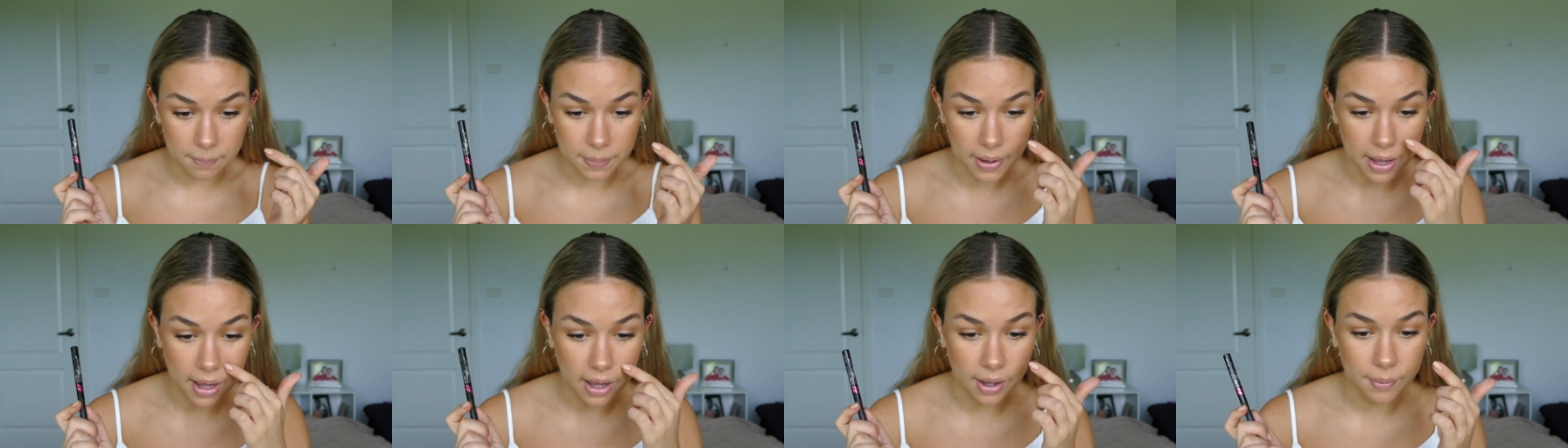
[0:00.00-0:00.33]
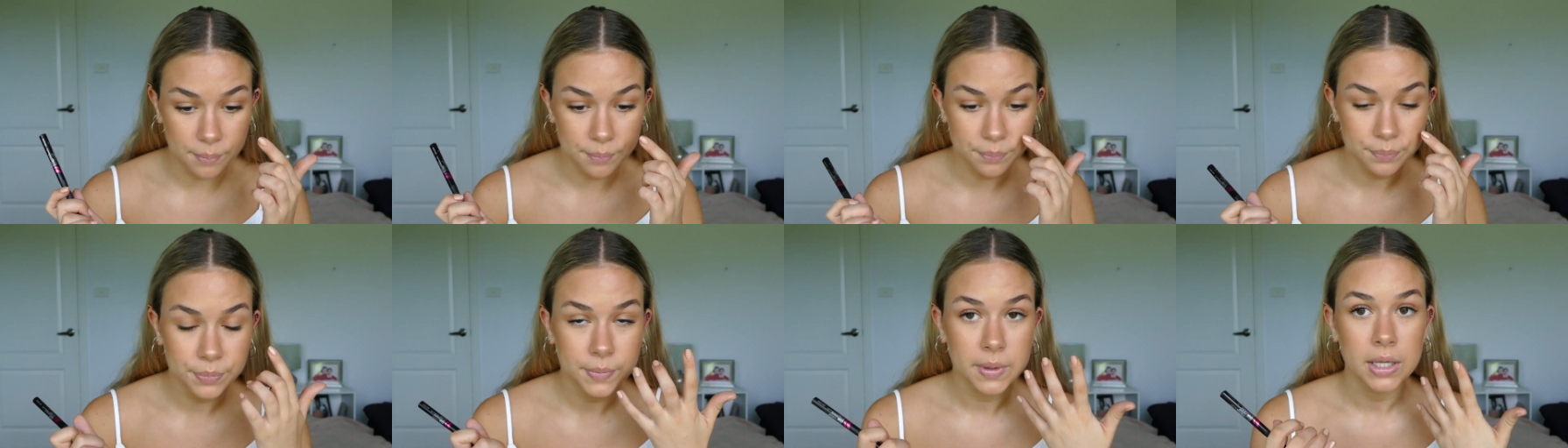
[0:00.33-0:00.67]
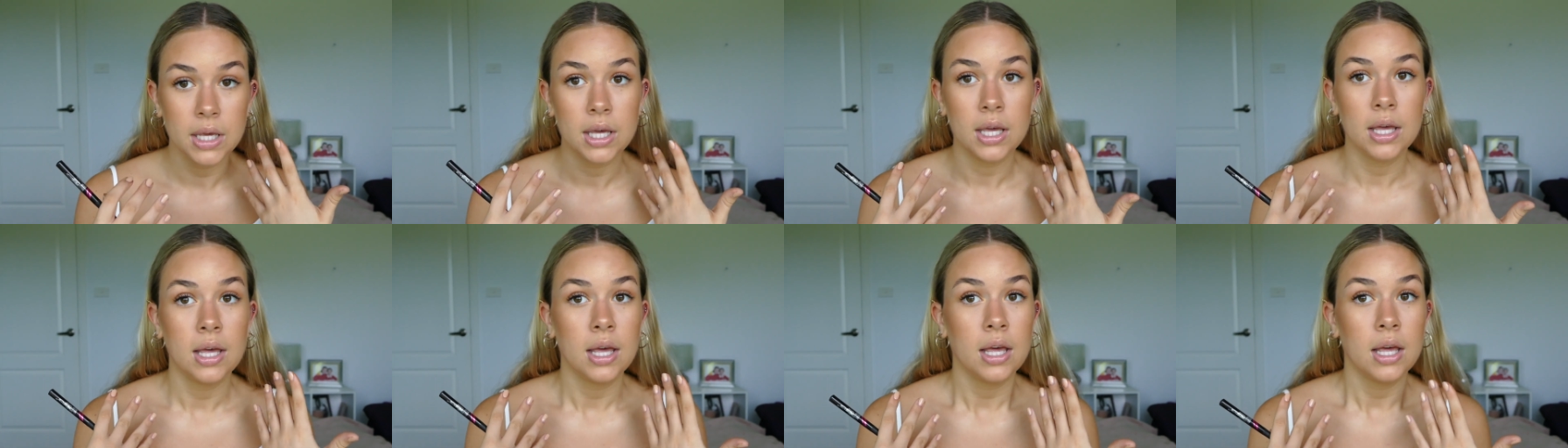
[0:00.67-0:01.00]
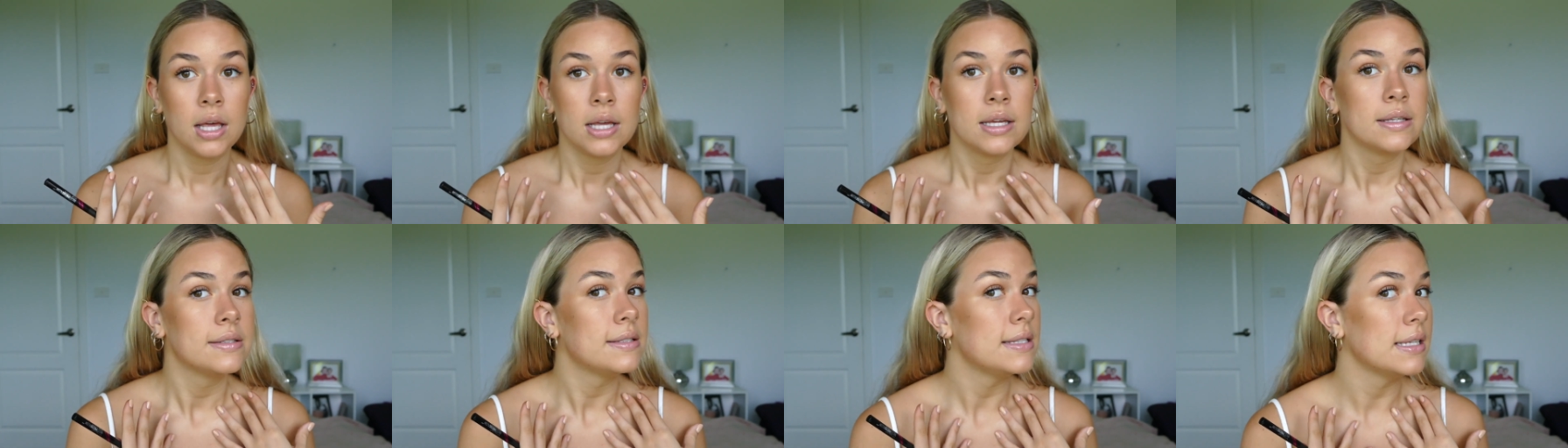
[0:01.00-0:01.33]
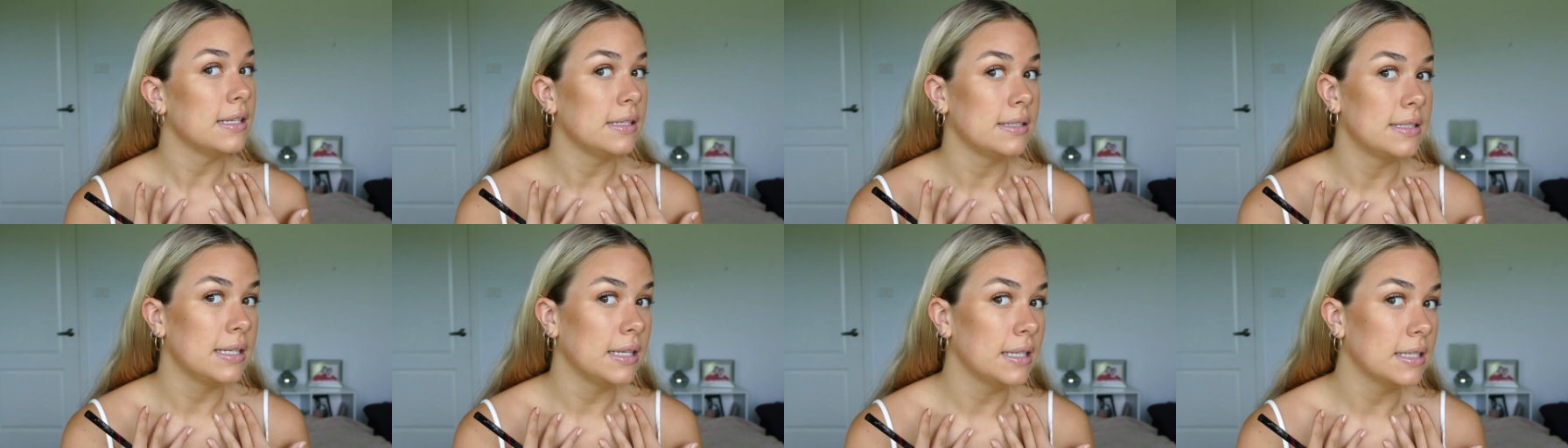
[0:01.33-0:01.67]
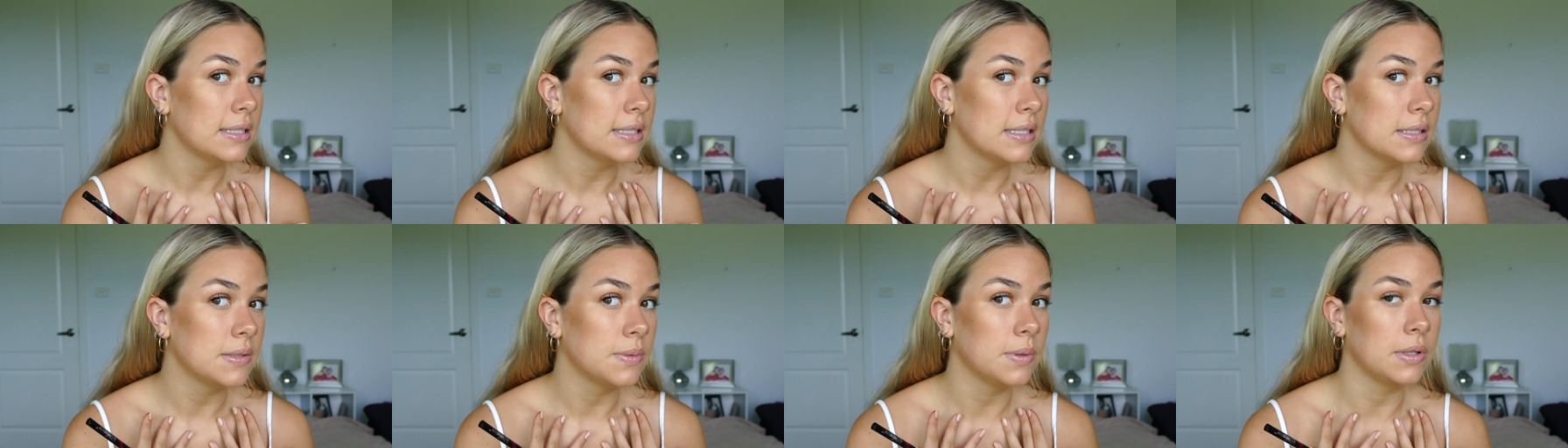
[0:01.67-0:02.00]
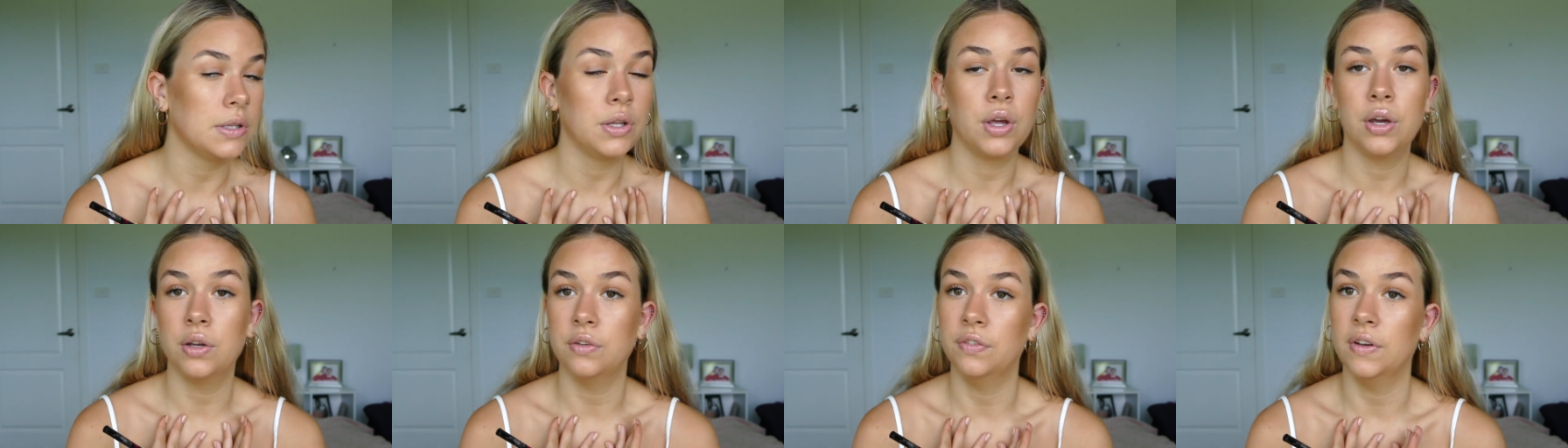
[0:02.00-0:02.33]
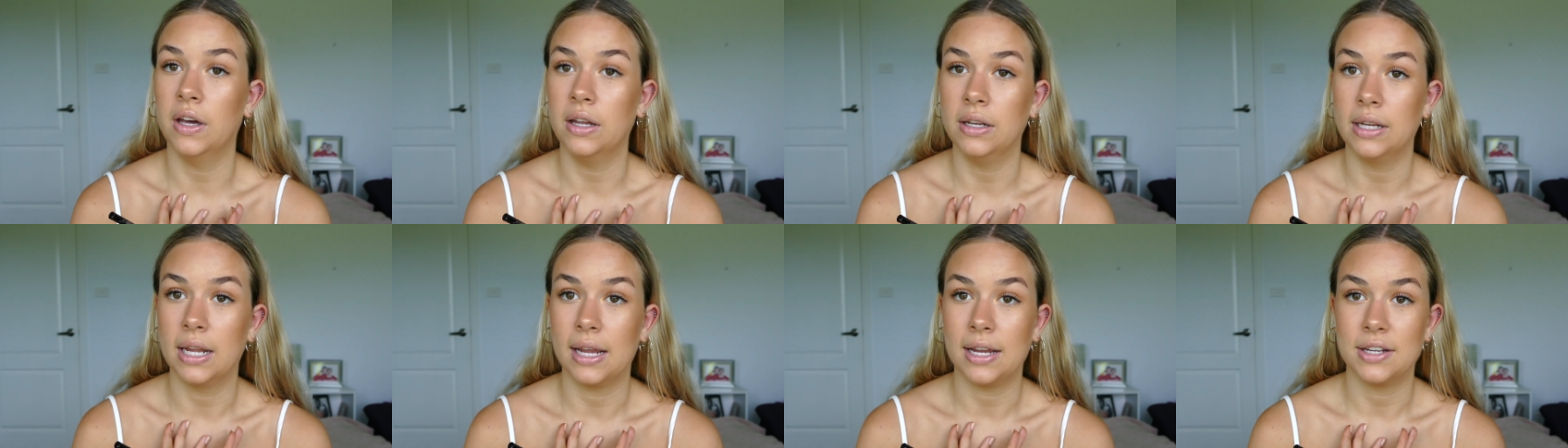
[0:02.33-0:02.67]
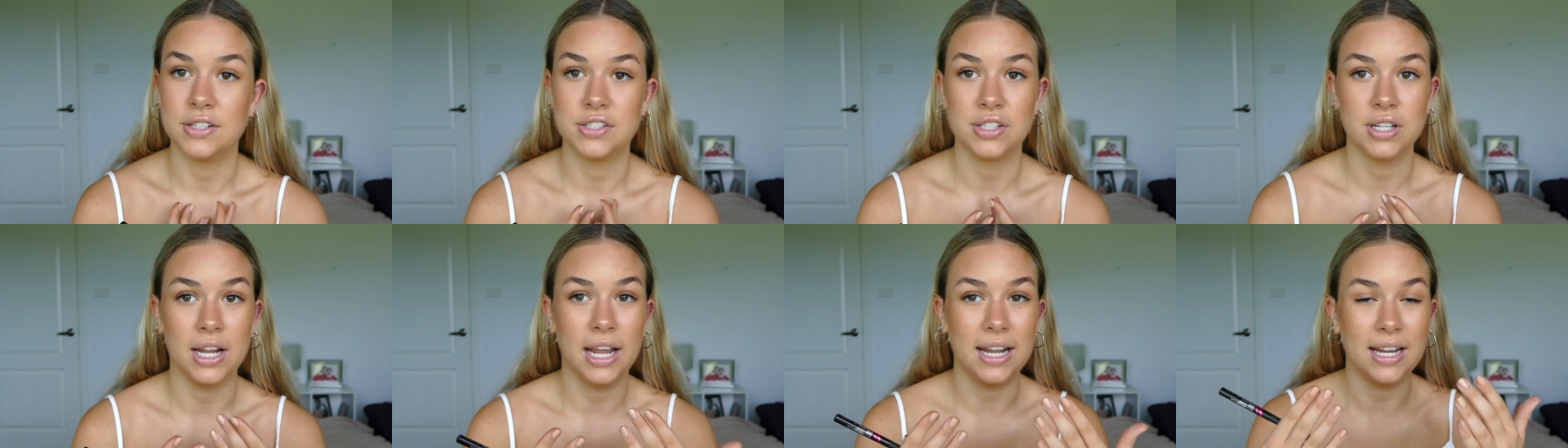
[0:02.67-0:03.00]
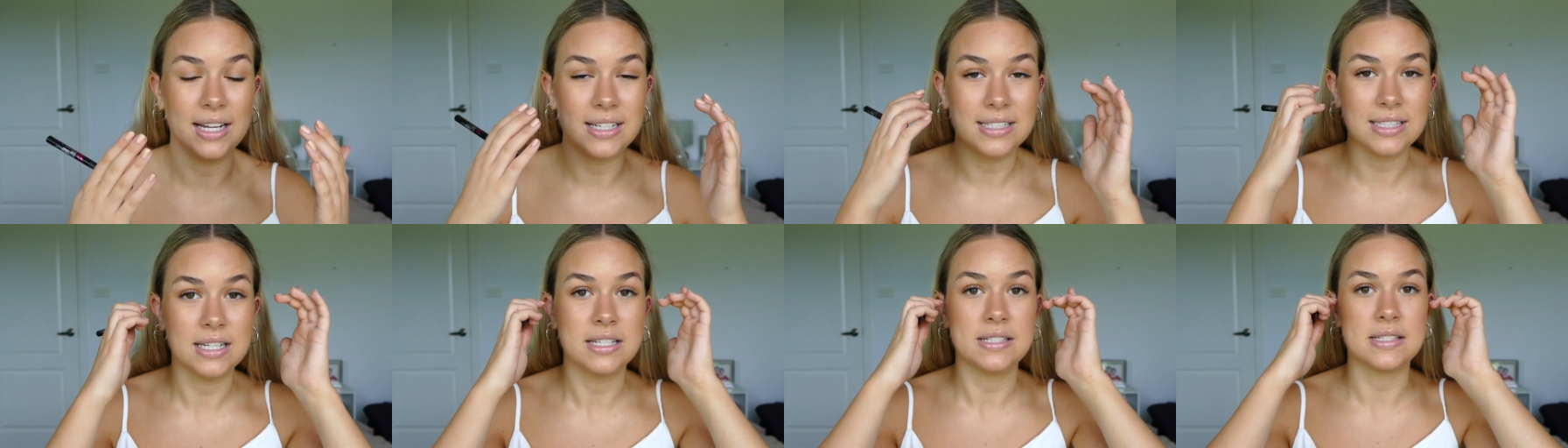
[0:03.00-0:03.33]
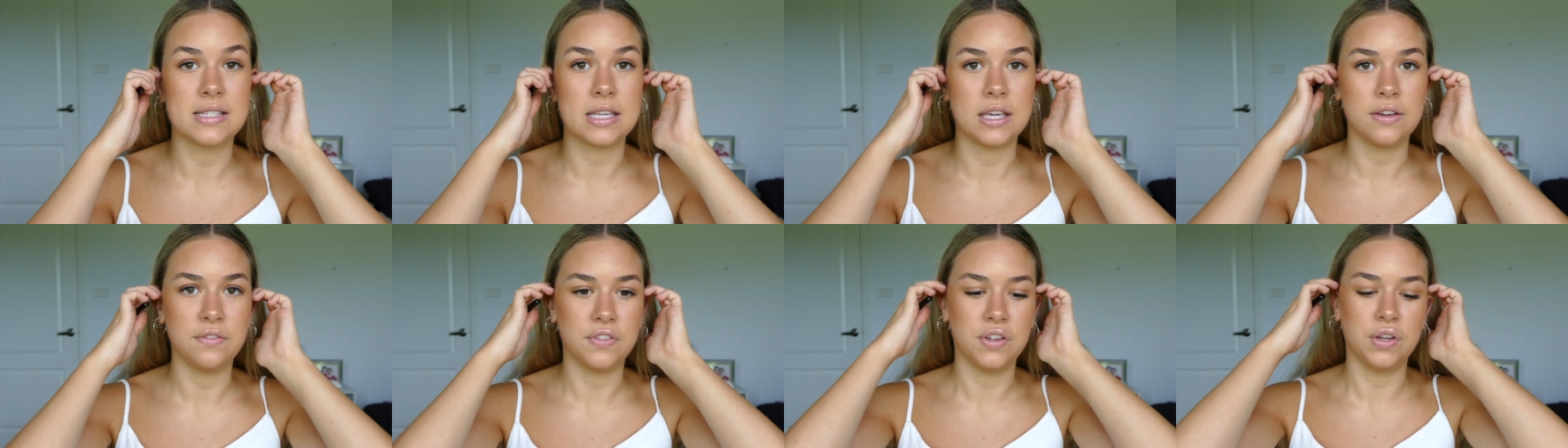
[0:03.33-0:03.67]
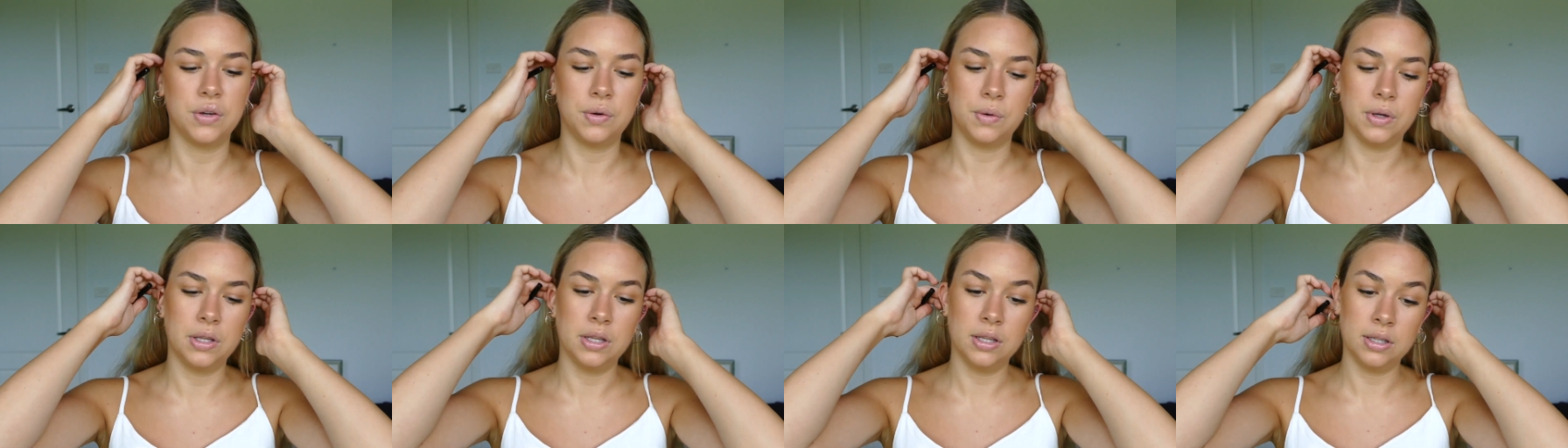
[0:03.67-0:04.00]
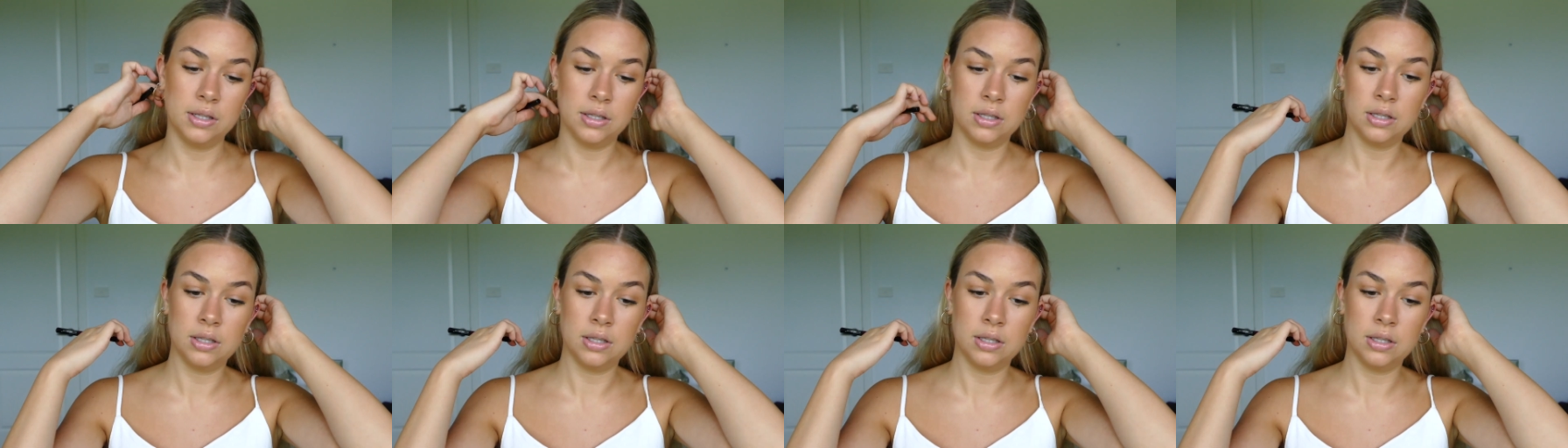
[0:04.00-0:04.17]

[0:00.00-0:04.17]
But see, this is with no foundation and it does give you,